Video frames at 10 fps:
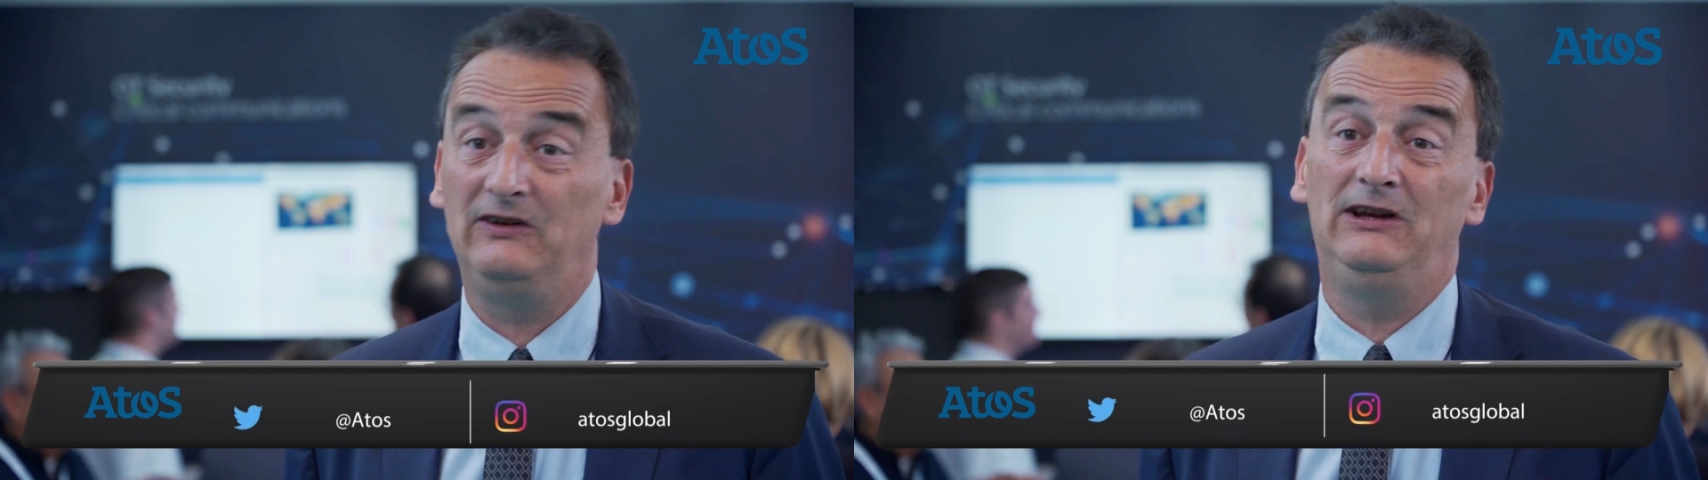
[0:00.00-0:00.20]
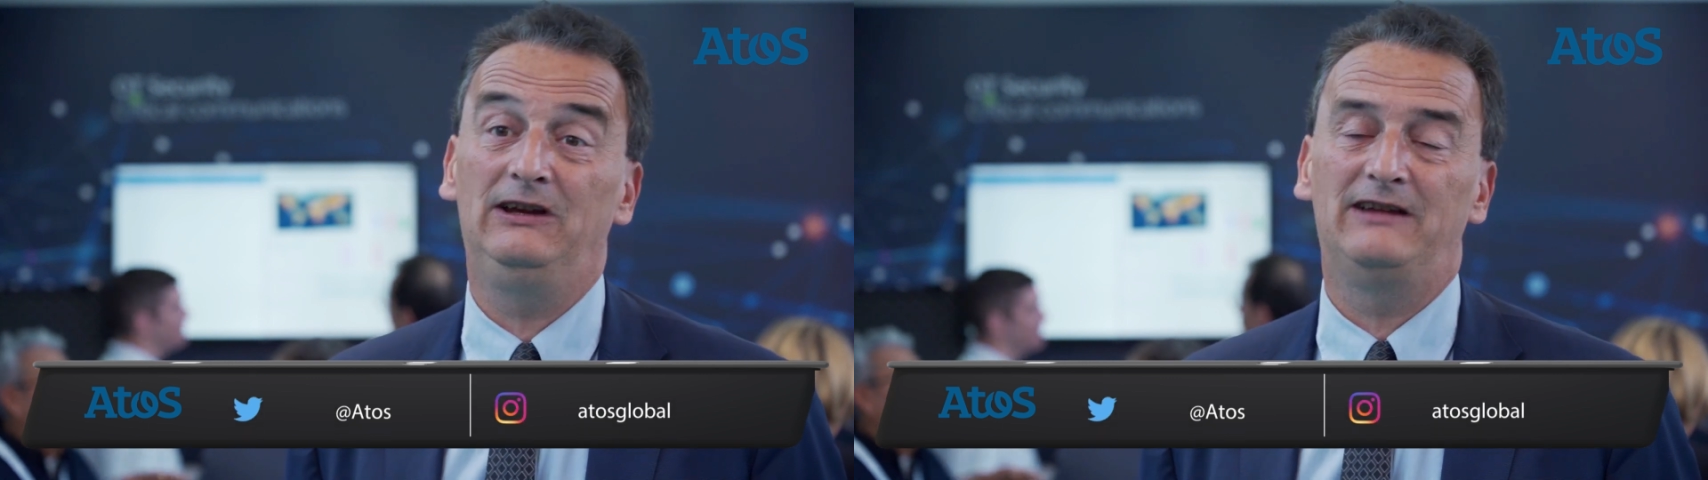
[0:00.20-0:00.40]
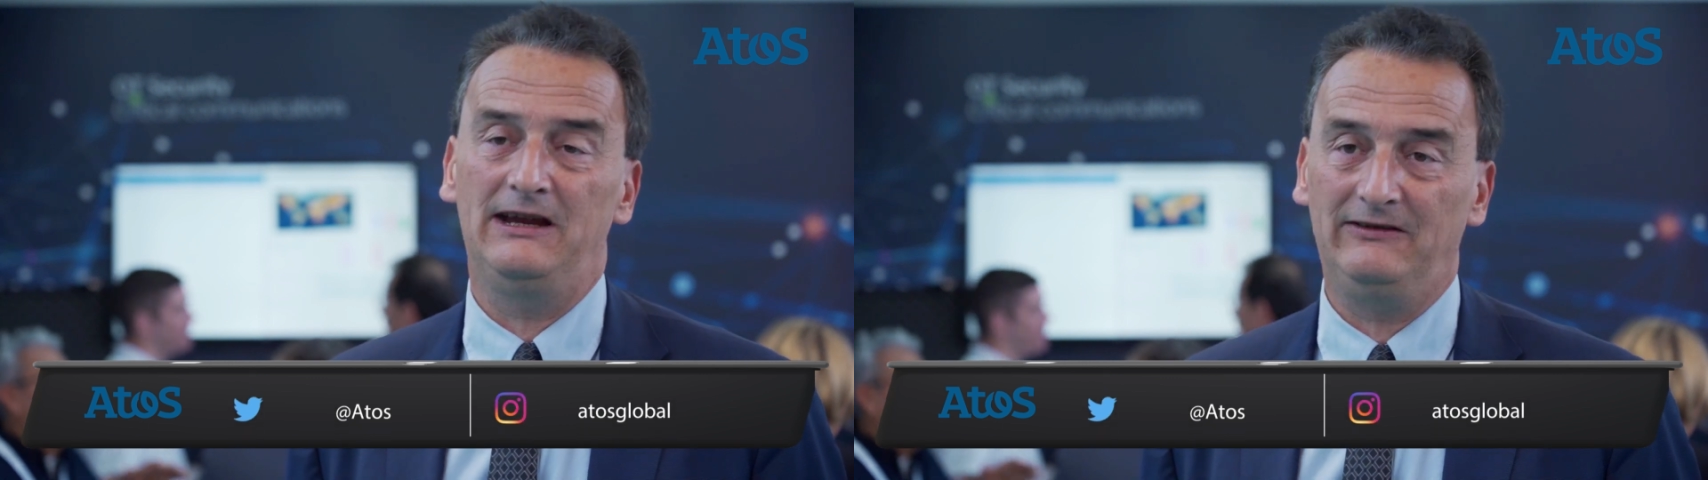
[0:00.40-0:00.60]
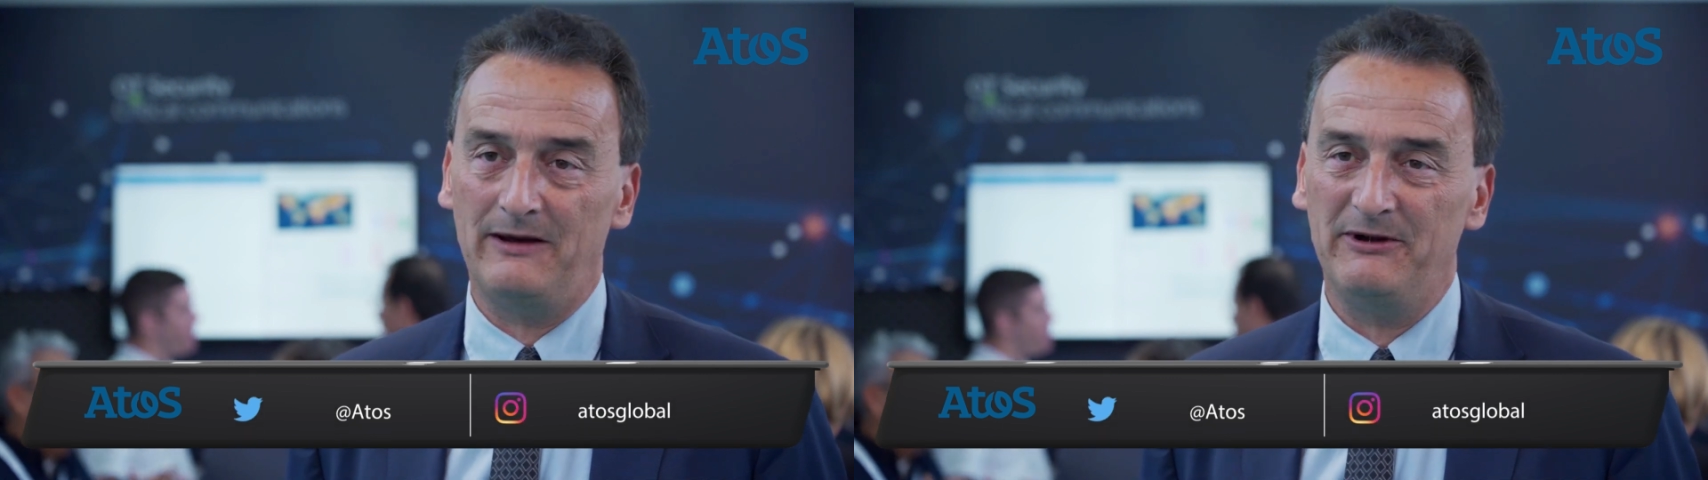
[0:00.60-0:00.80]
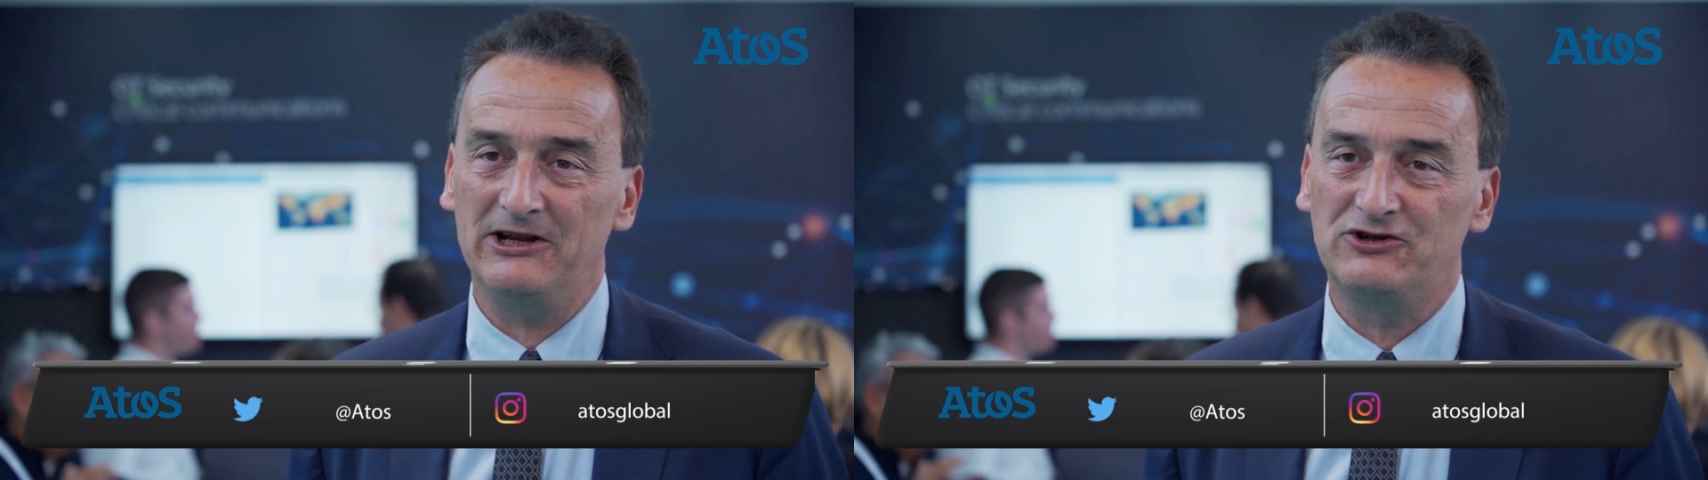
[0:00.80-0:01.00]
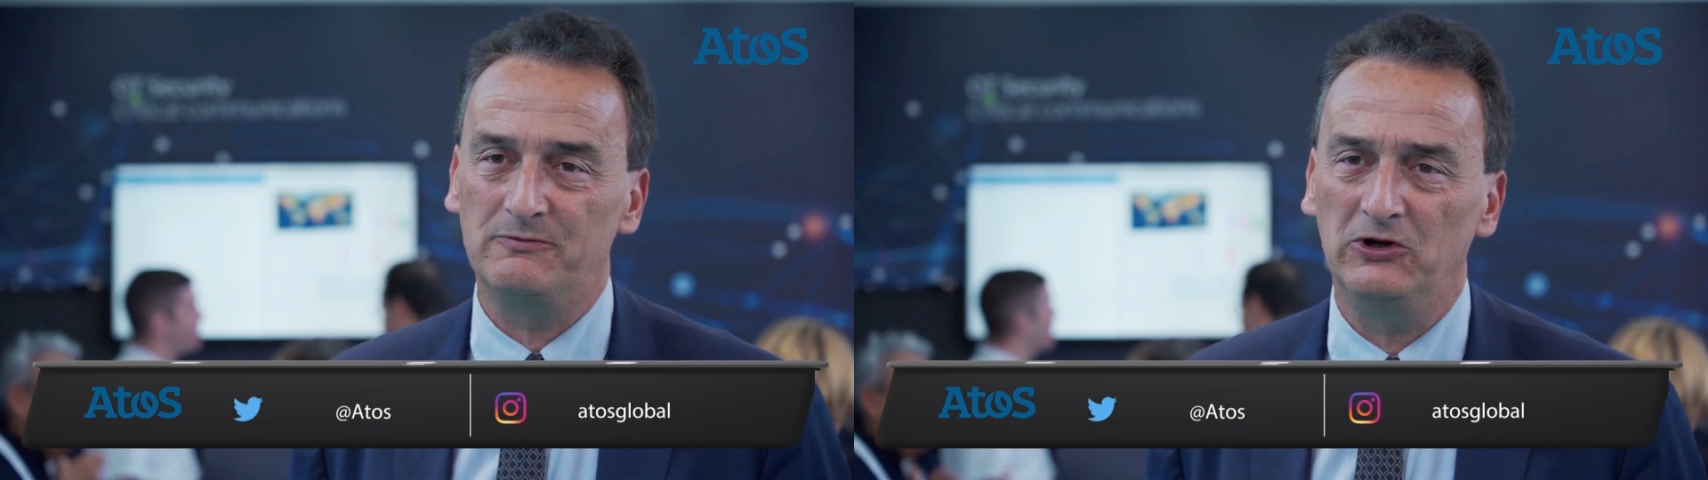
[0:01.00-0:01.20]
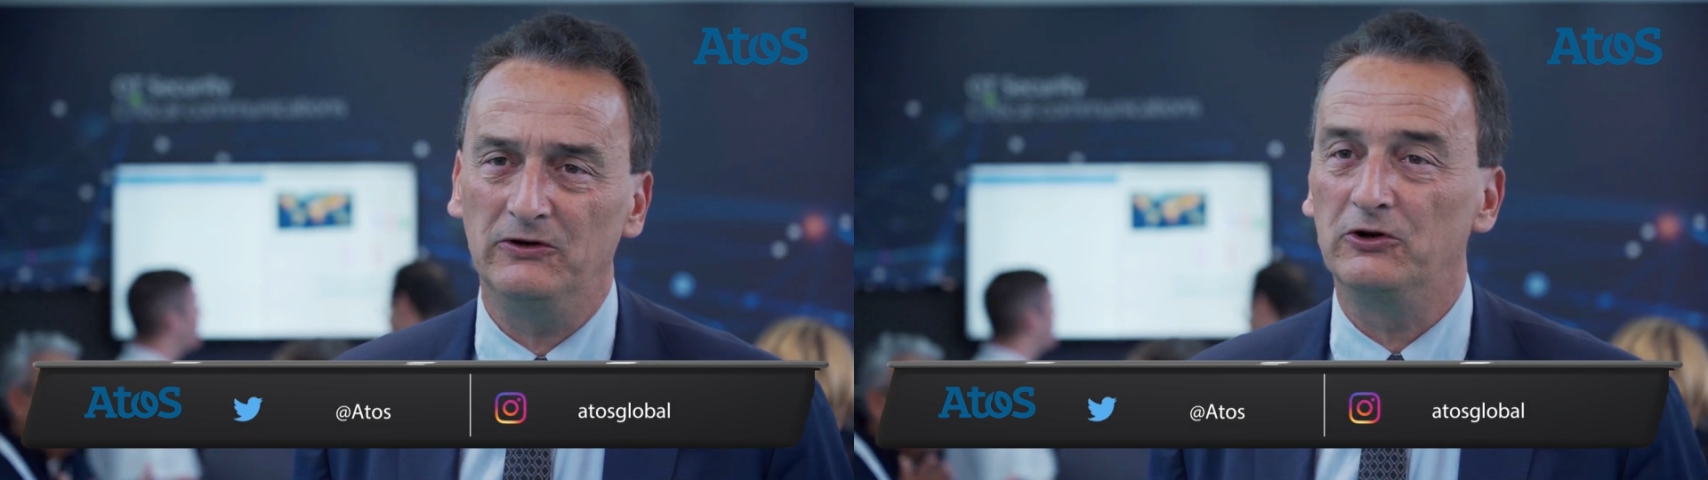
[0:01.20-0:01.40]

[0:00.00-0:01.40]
the data management,